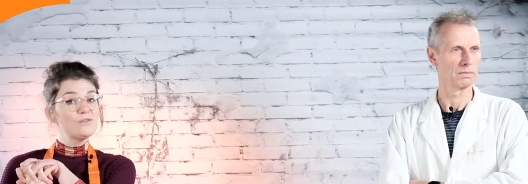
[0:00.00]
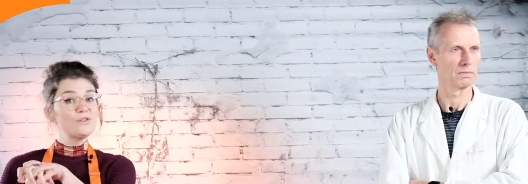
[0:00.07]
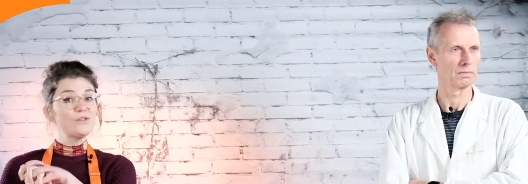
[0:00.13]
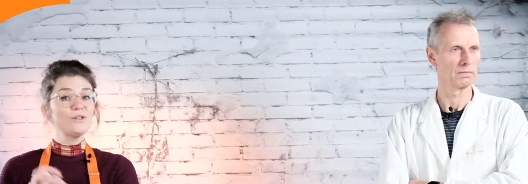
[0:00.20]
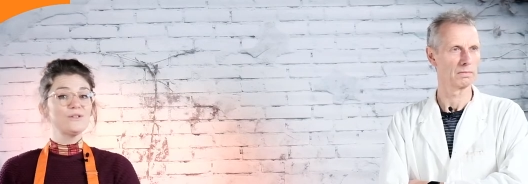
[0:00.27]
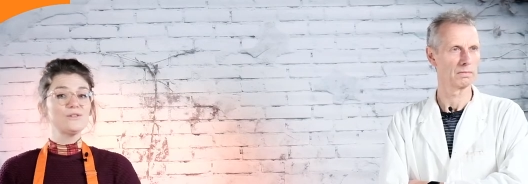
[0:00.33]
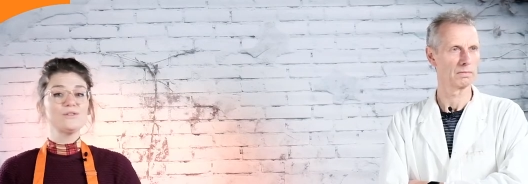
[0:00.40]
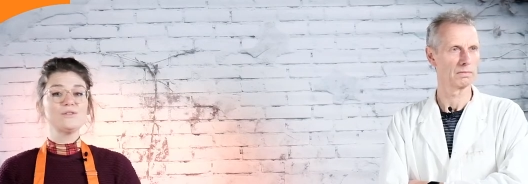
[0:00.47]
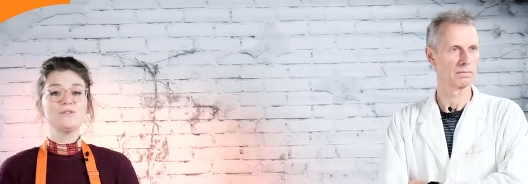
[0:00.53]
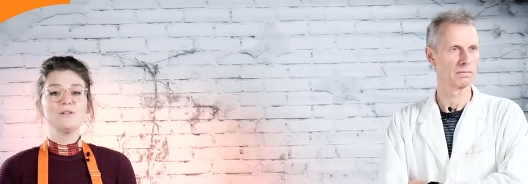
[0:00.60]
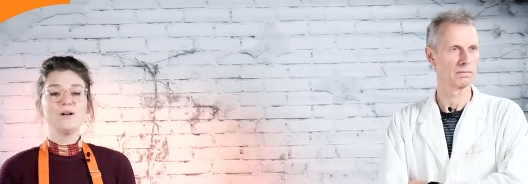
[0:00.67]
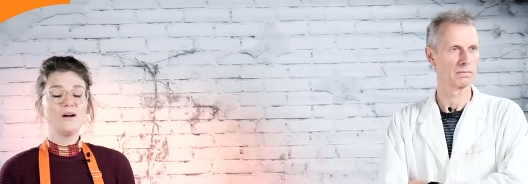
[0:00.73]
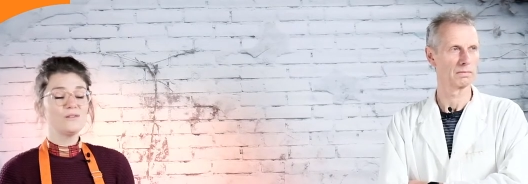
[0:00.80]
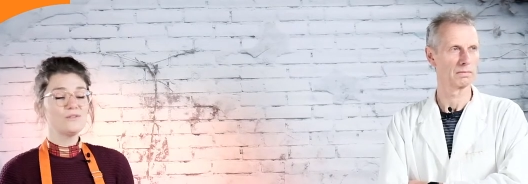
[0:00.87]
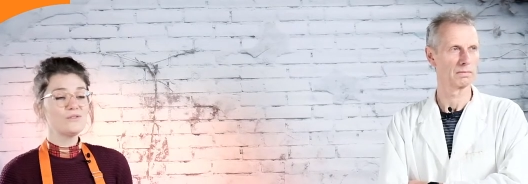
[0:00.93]

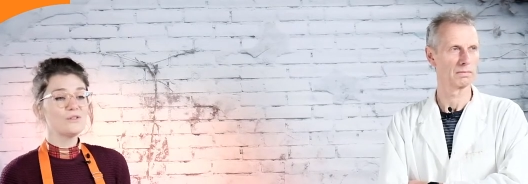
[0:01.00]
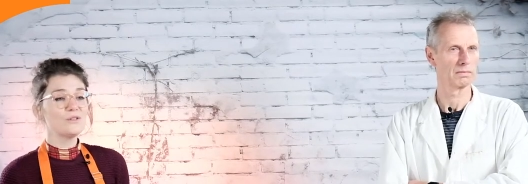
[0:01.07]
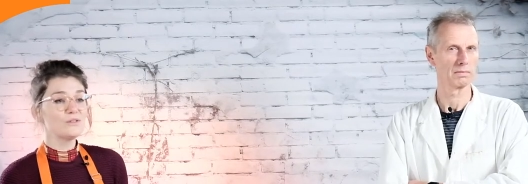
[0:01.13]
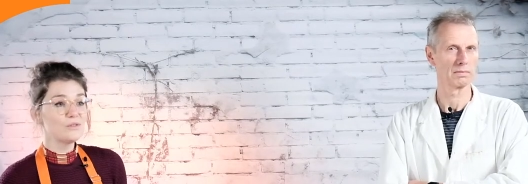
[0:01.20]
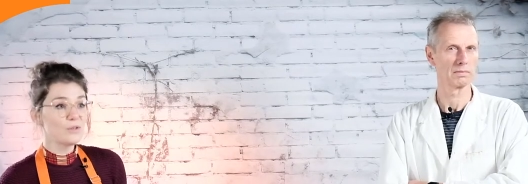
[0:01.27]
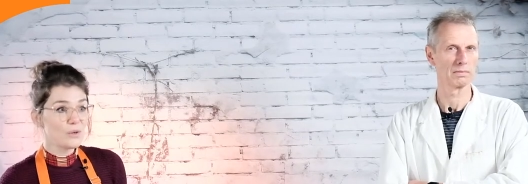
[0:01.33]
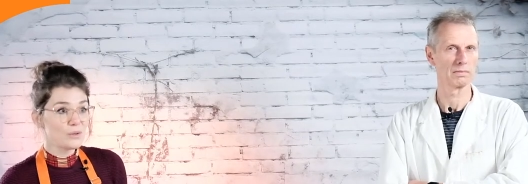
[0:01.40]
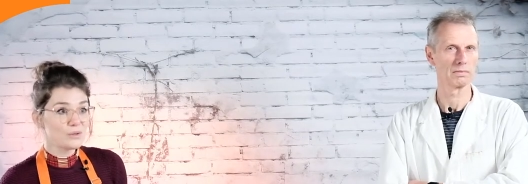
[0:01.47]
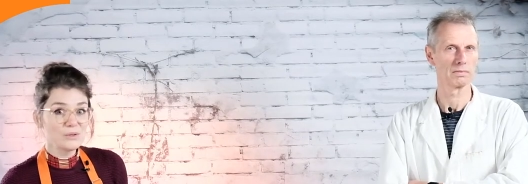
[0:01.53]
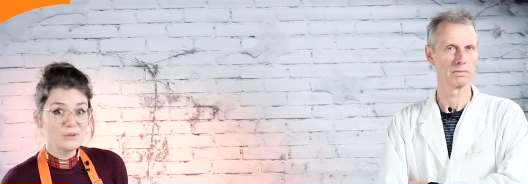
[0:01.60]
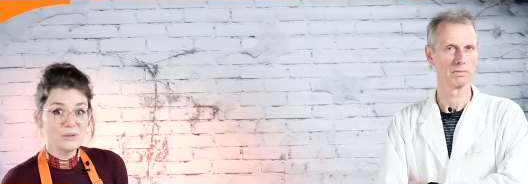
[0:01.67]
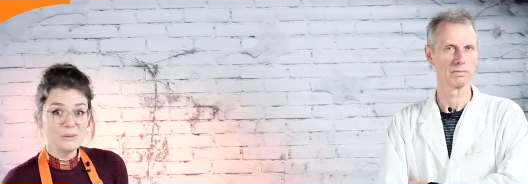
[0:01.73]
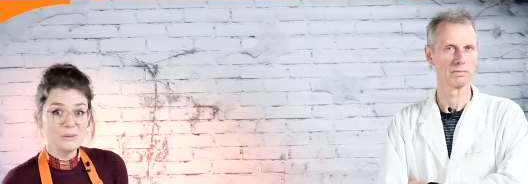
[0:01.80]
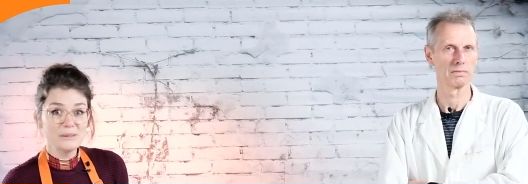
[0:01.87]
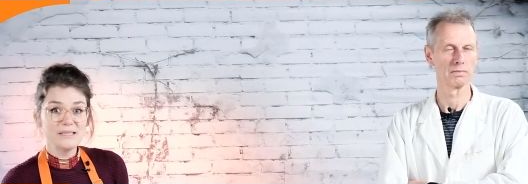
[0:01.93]
Speaker 1: answered, or do
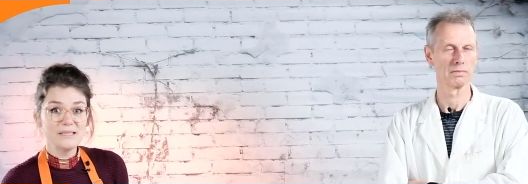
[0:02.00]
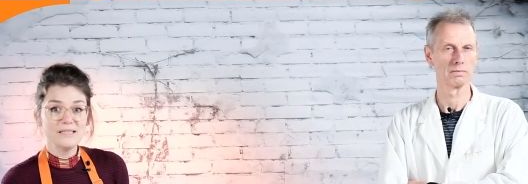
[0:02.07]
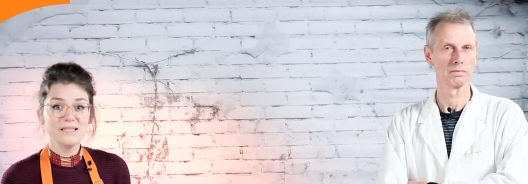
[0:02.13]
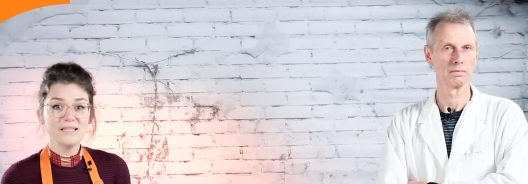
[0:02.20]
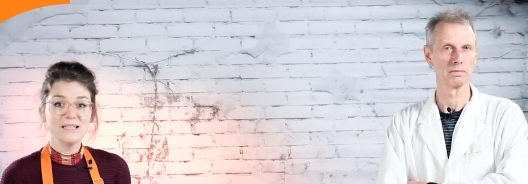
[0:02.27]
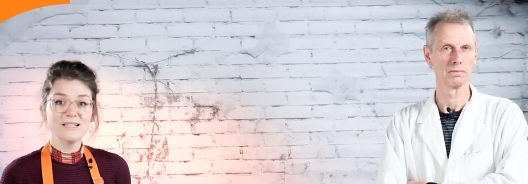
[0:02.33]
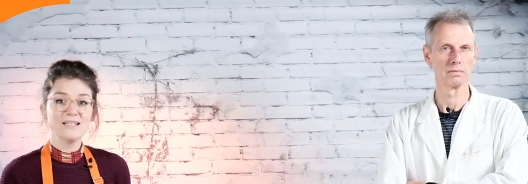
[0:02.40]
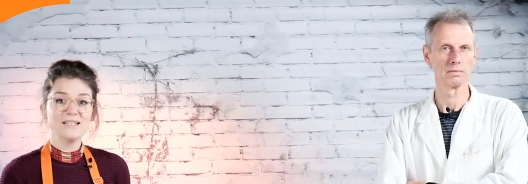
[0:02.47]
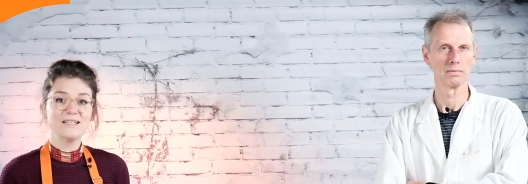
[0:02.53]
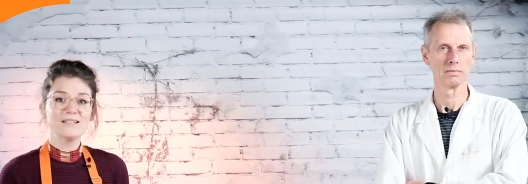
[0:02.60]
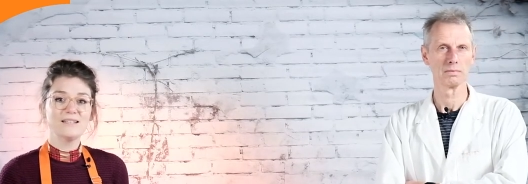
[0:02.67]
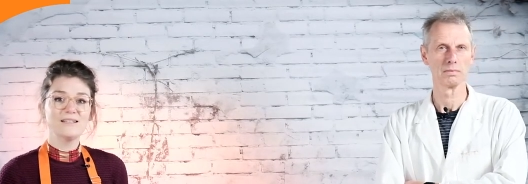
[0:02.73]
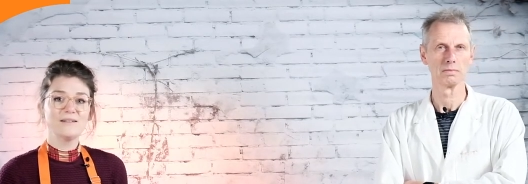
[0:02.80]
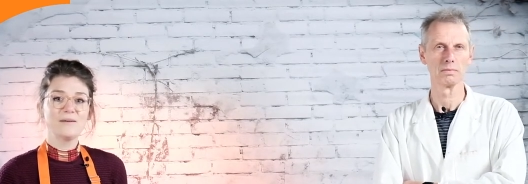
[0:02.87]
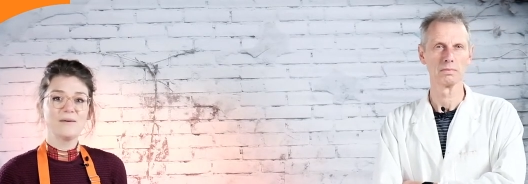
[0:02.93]
we
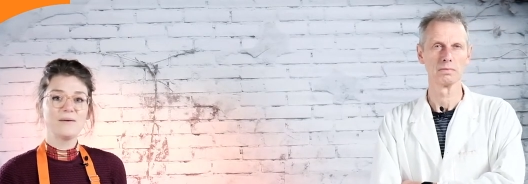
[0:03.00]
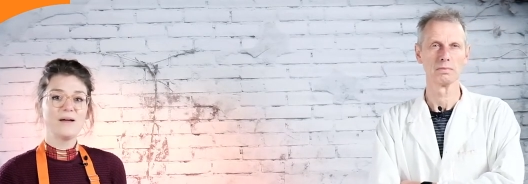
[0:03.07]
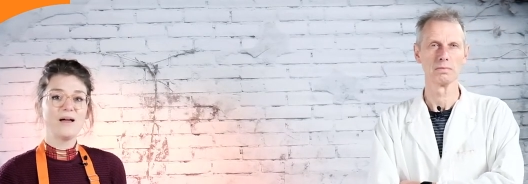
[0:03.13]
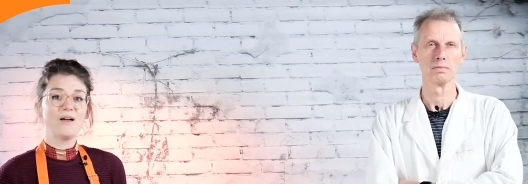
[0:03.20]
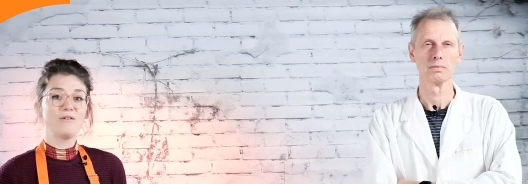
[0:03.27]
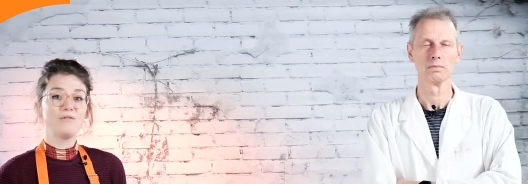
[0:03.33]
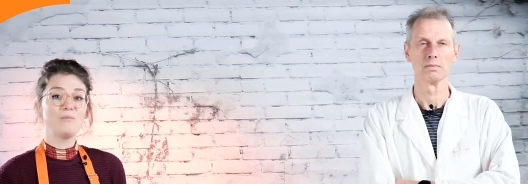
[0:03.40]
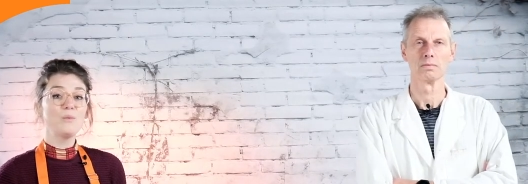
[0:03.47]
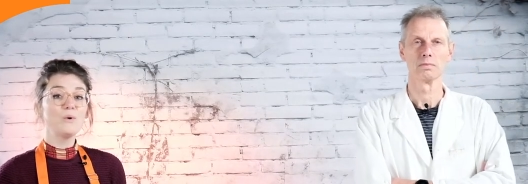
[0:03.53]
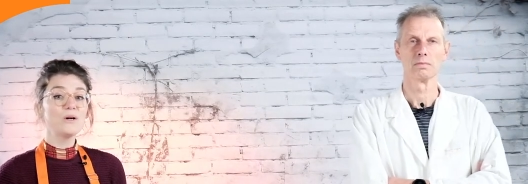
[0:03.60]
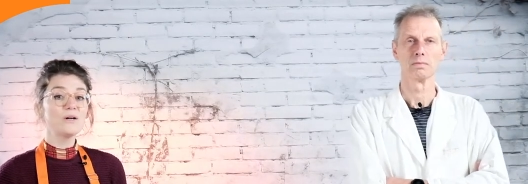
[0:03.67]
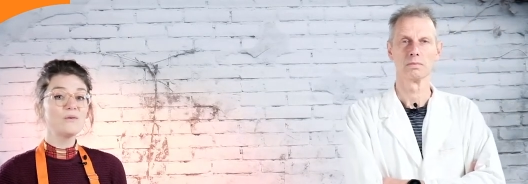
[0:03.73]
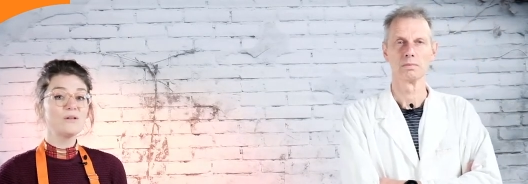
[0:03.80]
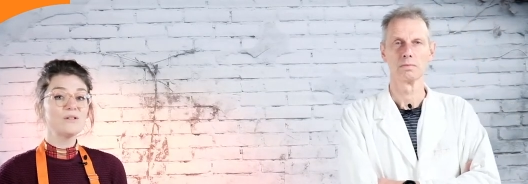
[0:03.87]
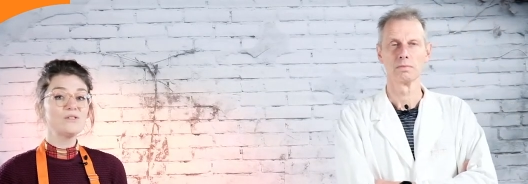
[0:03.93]
have more
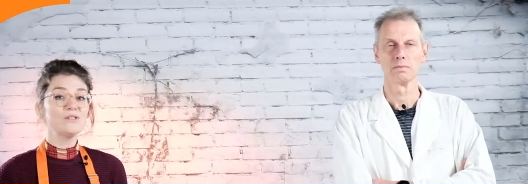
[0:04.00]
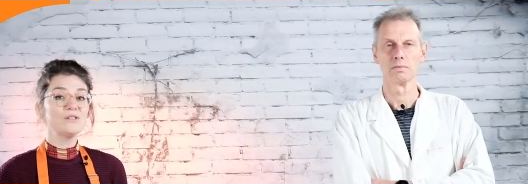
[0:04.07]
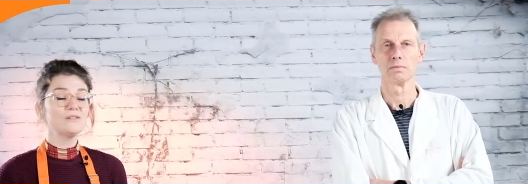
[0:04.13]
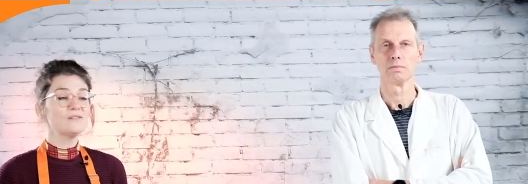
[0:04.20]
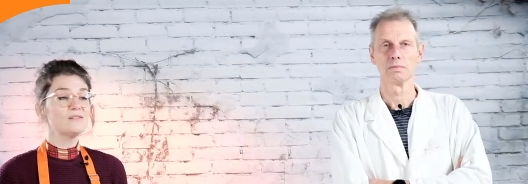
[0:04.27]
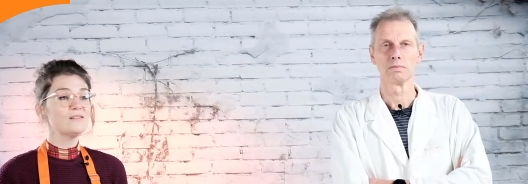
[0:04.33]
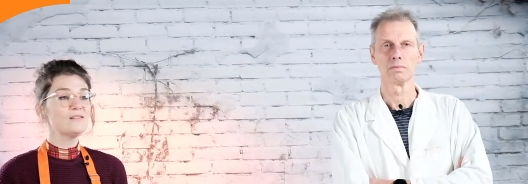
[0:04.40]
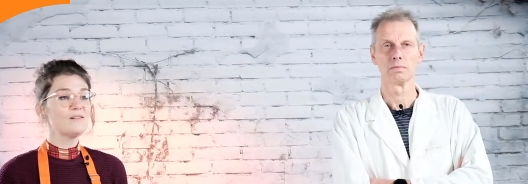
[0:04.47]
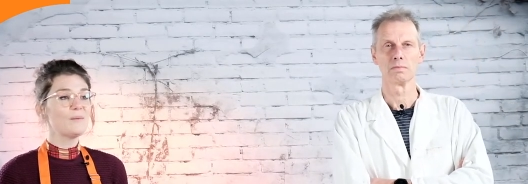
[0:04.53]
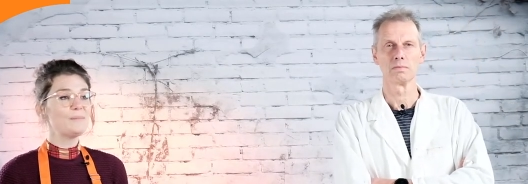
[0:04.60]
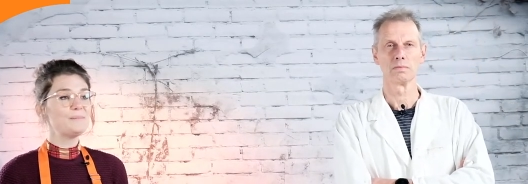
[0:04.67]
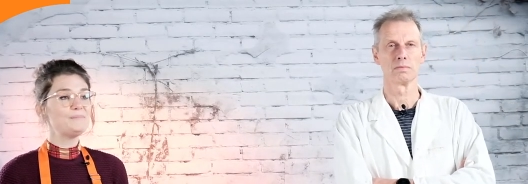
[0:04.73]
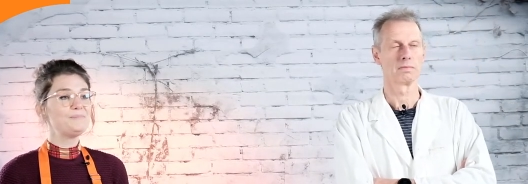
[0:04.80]
questions?